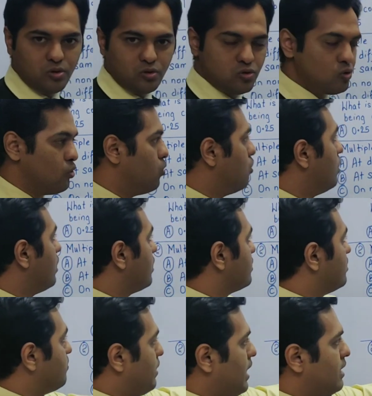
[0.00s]
So,
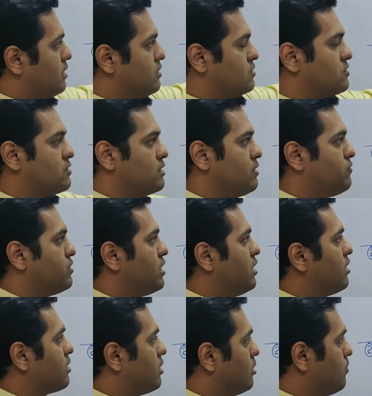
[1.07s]
the man is
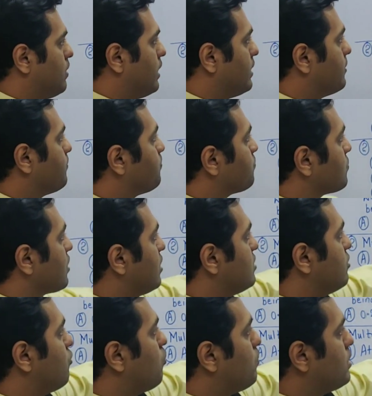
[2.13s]
definitely colorblind.
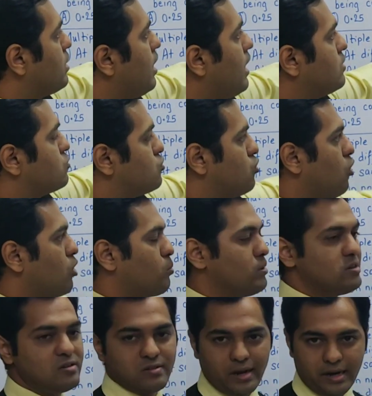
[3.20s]
The woman has
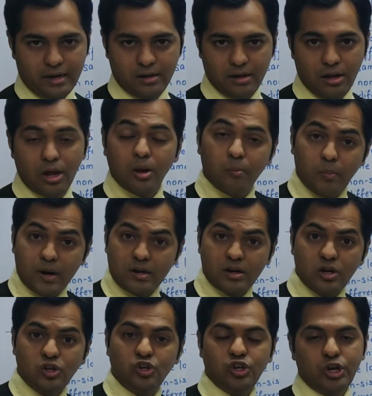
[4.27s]
normal sight,
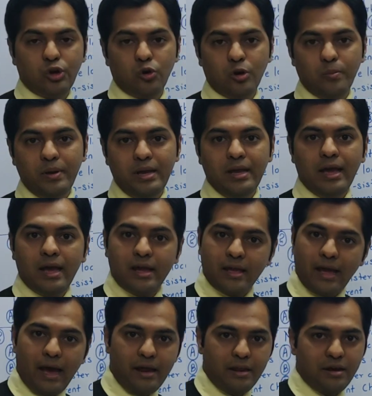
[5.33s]
but she could be
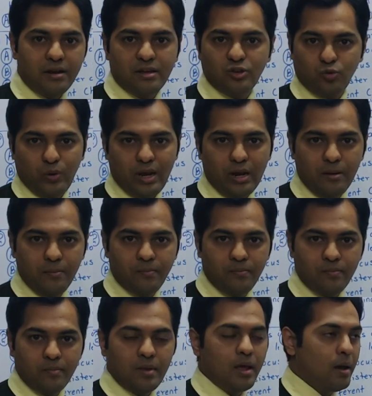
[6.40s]
carrier as well.
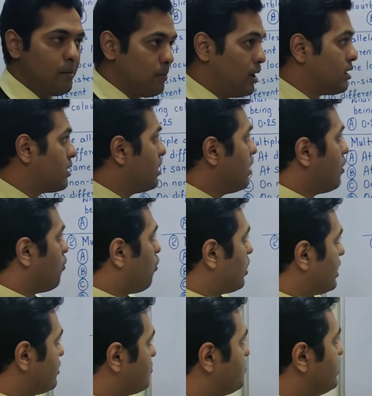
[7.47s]
But
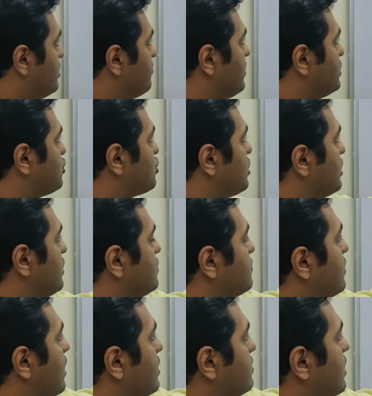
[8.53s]
what has been mentioned
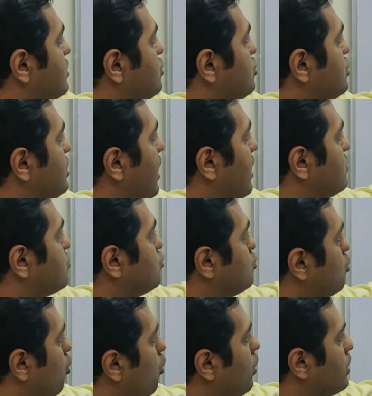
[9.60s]
is that she has
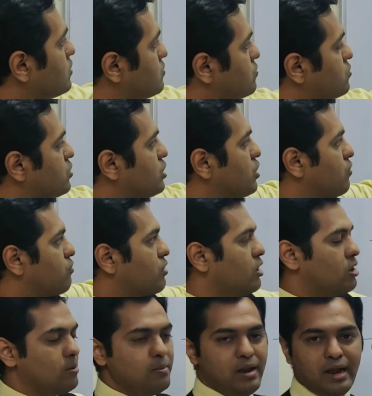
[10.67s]
no history of
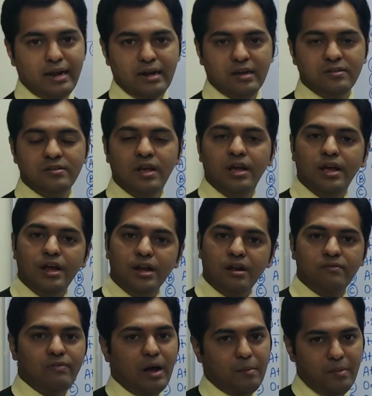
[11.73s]
color blindness in
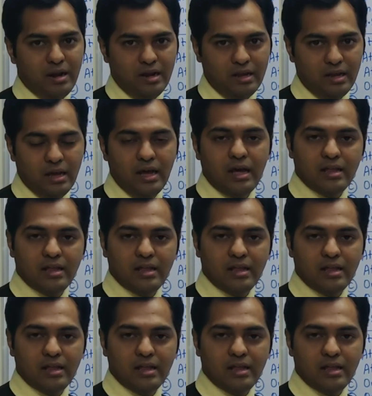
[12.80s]
her family.